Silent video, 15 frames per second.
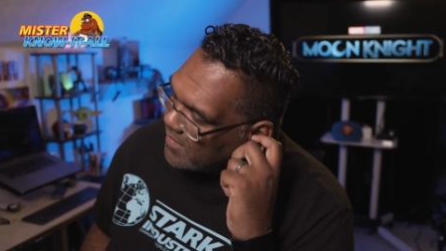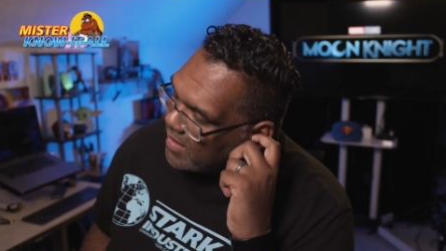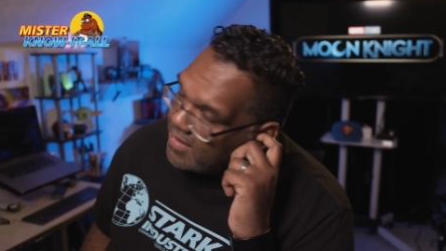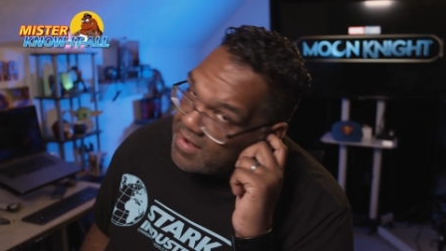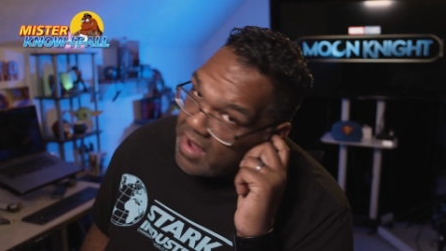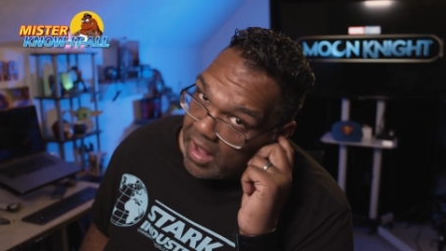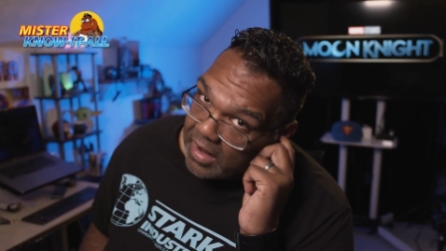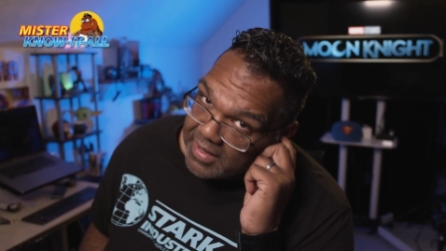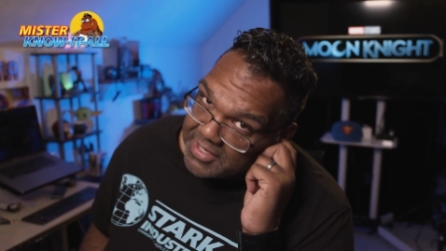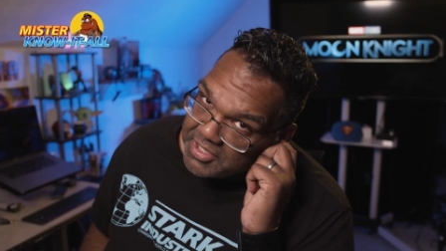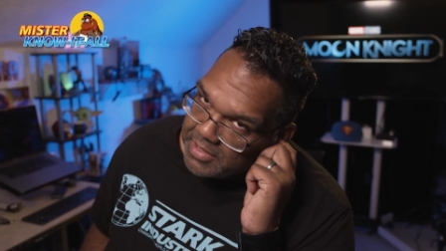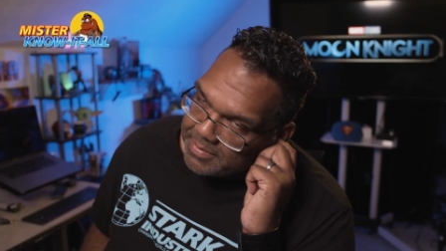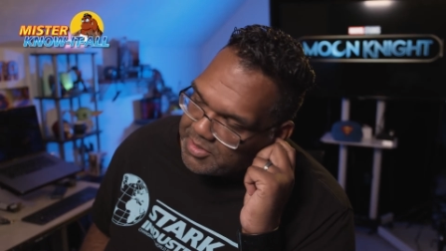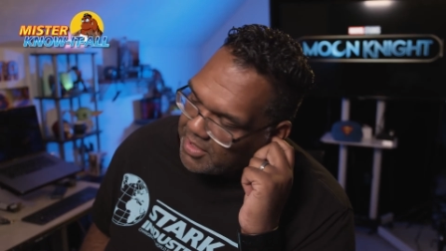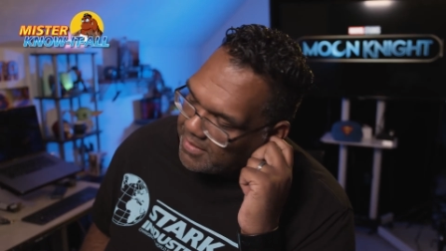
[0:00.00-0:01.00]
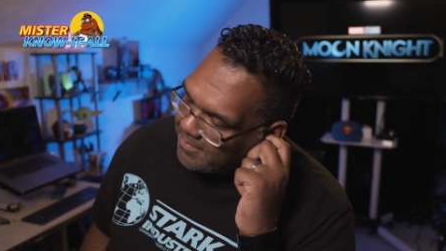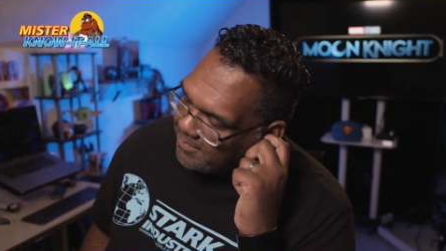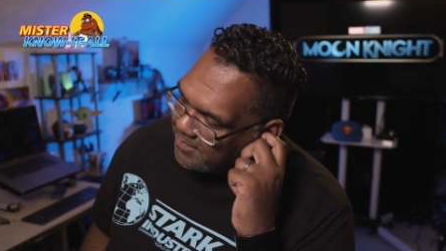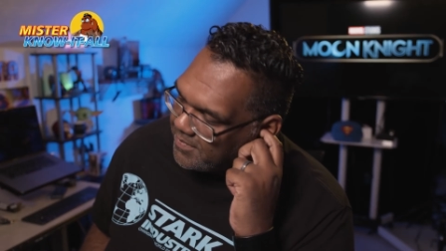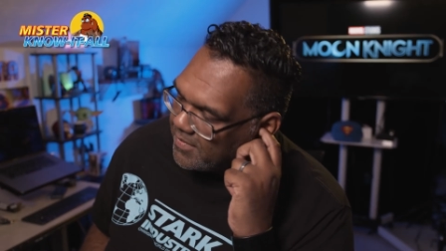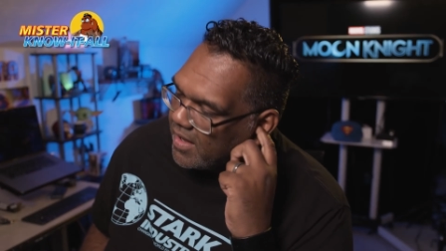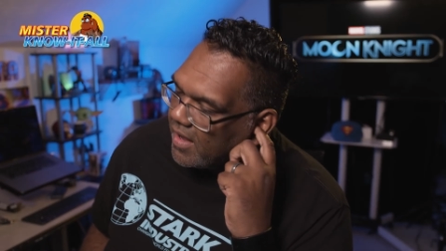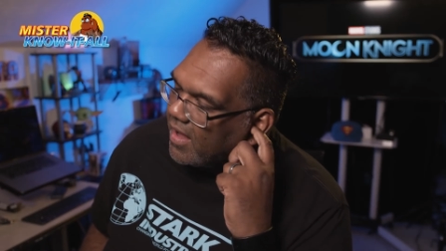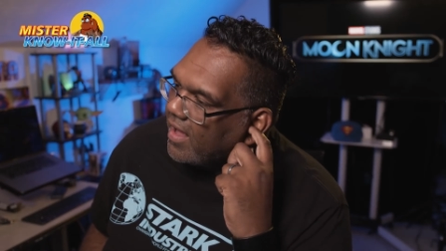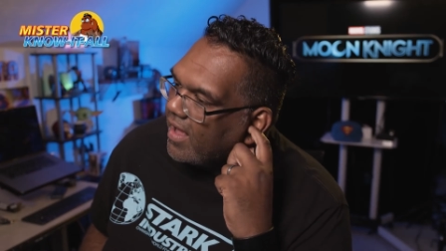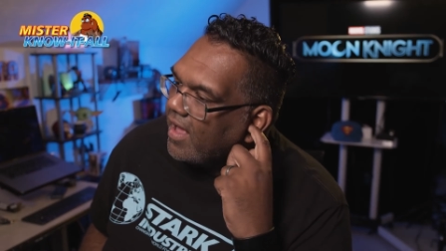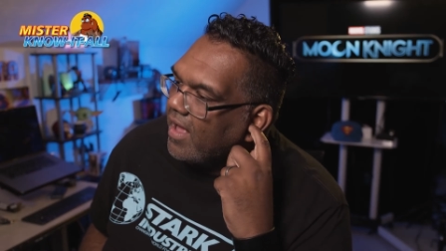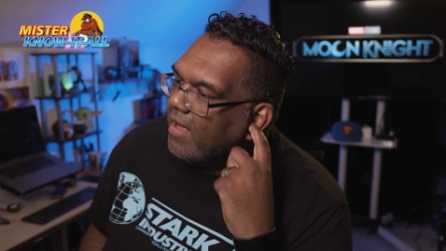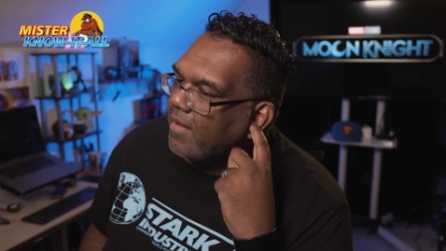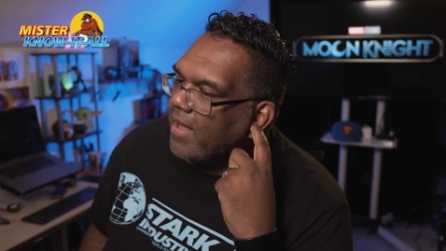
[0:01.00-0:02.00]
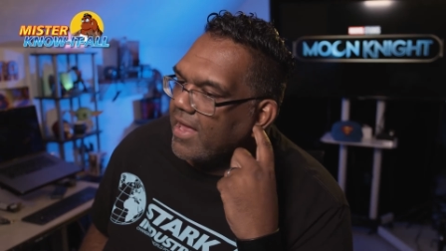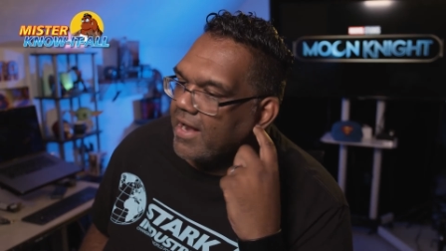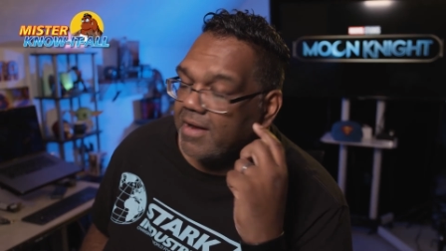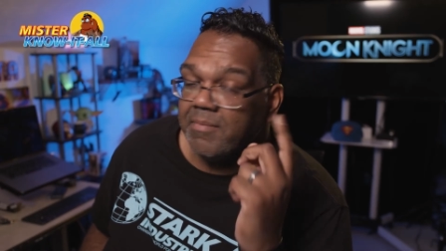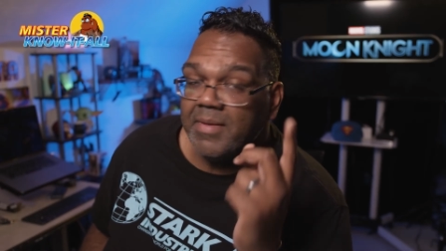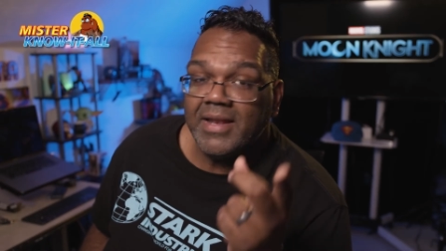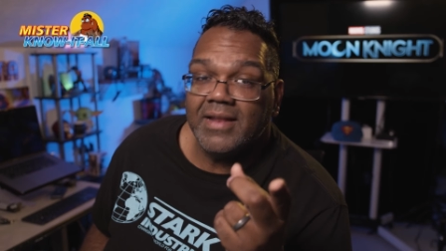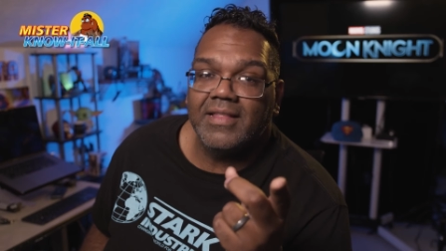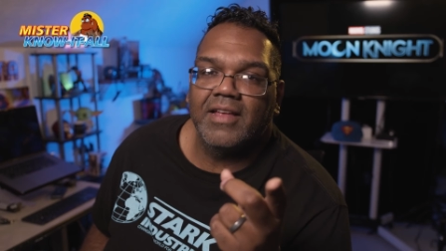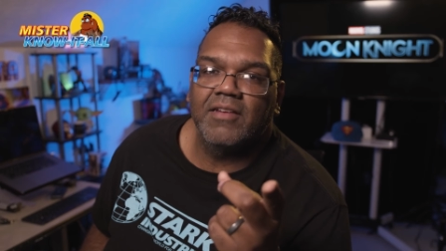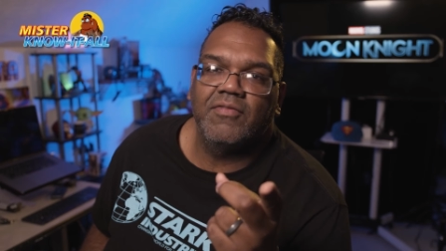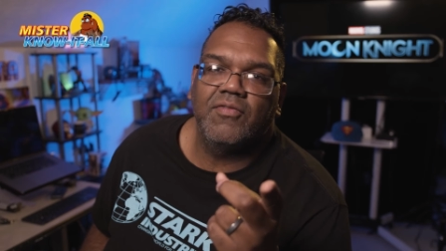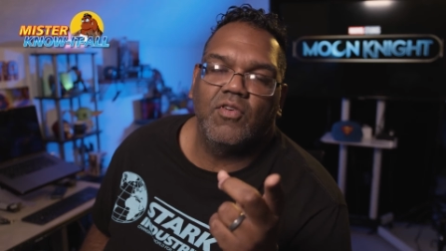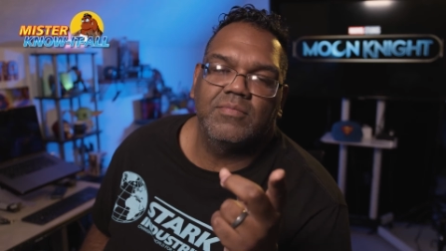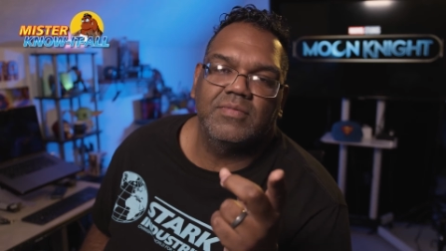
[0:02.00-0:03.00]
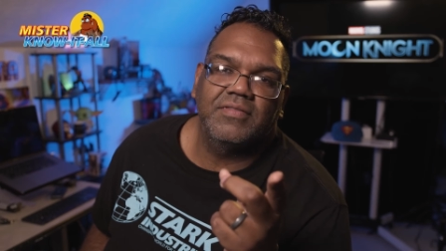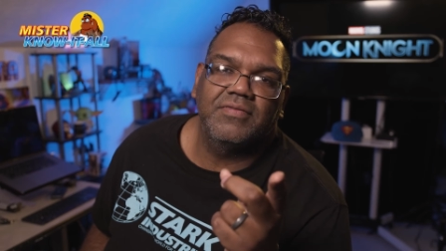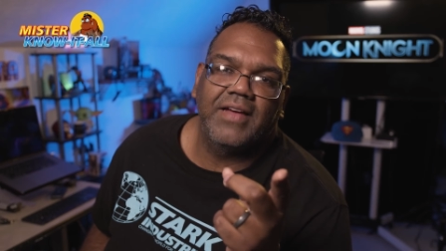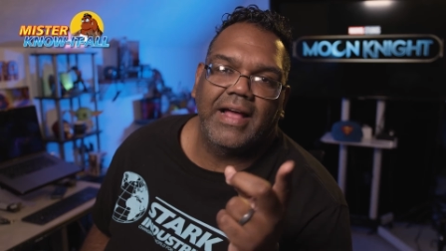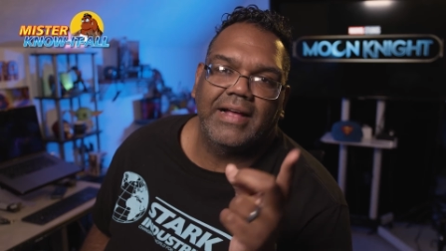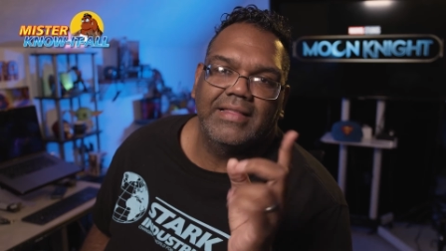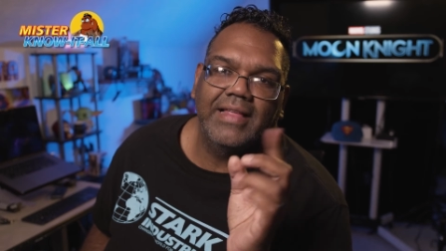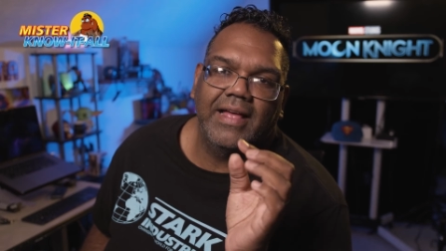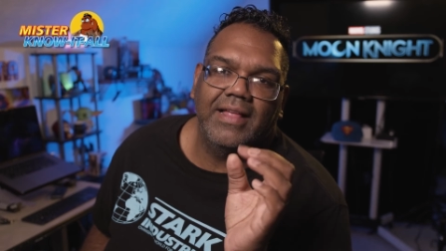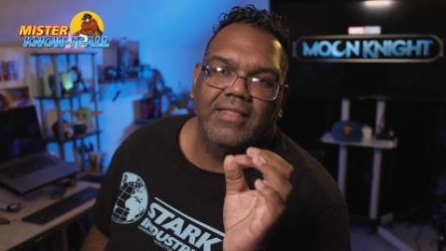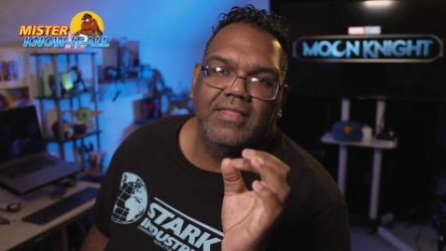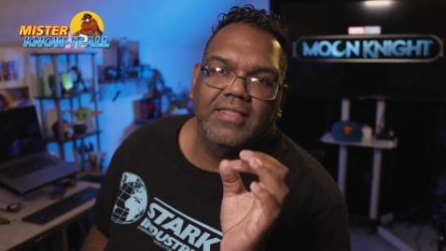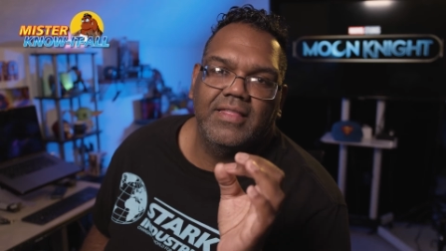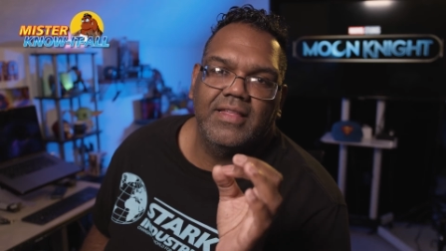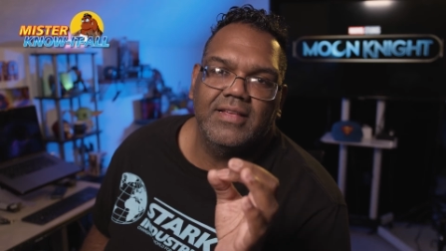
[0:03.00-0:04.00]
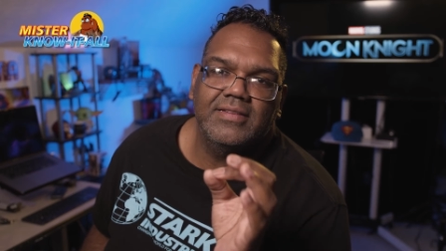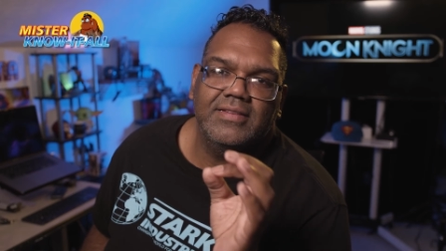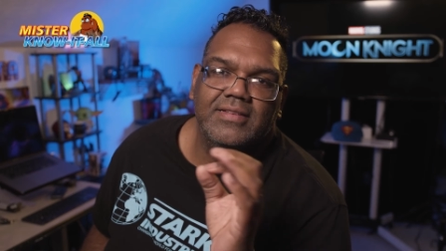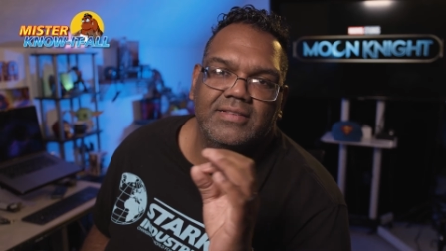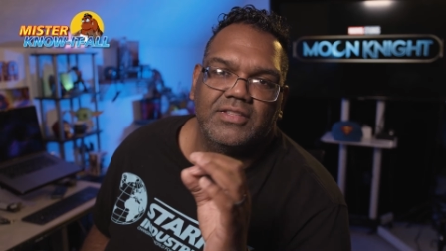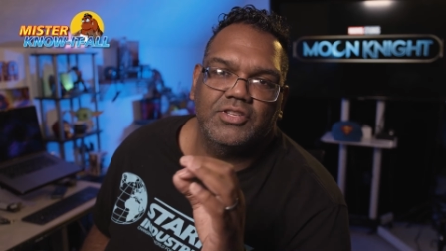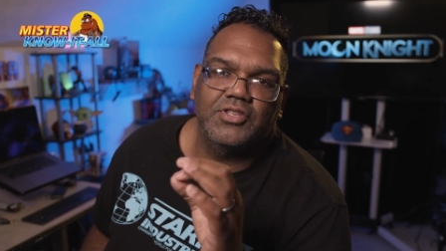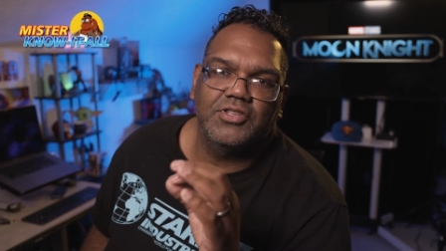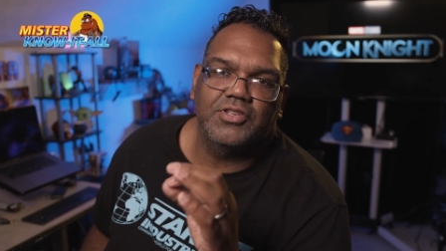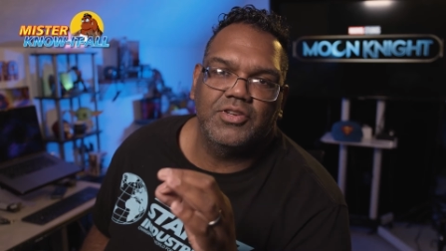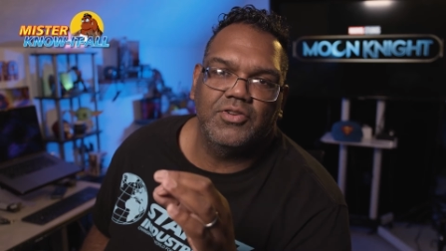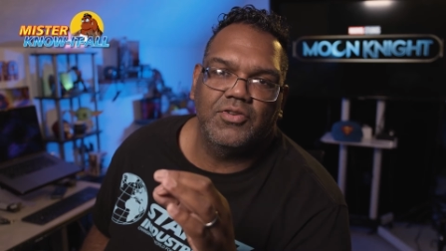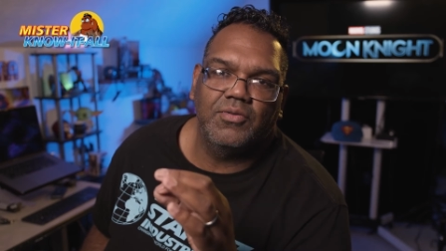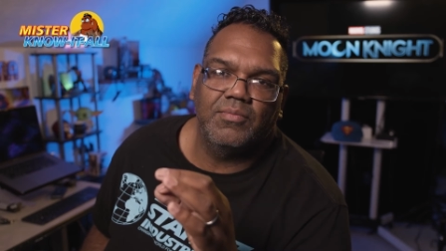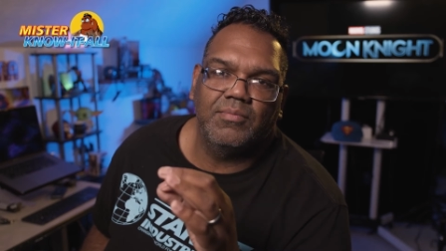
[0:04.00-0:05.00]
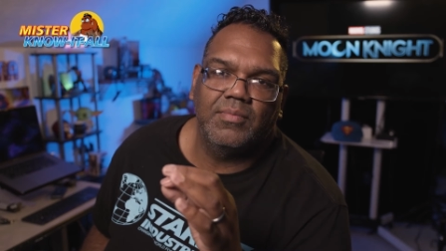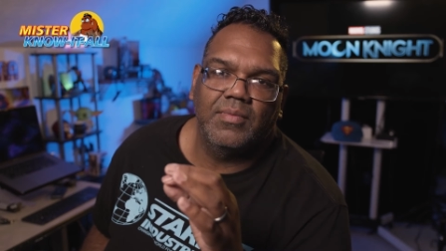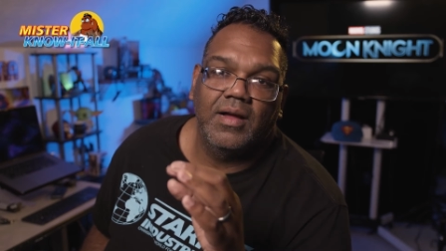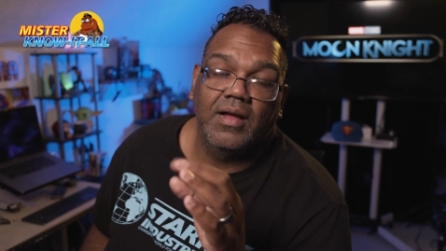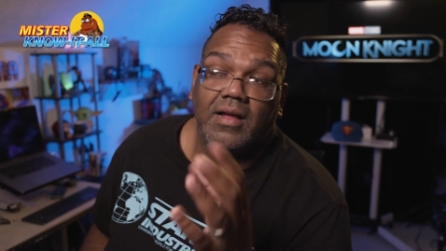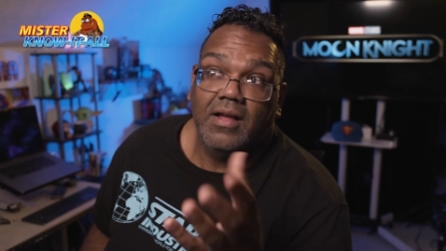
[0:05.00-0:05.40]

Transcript: not Egyptian. And it immediately informs the fact that this is the tomb.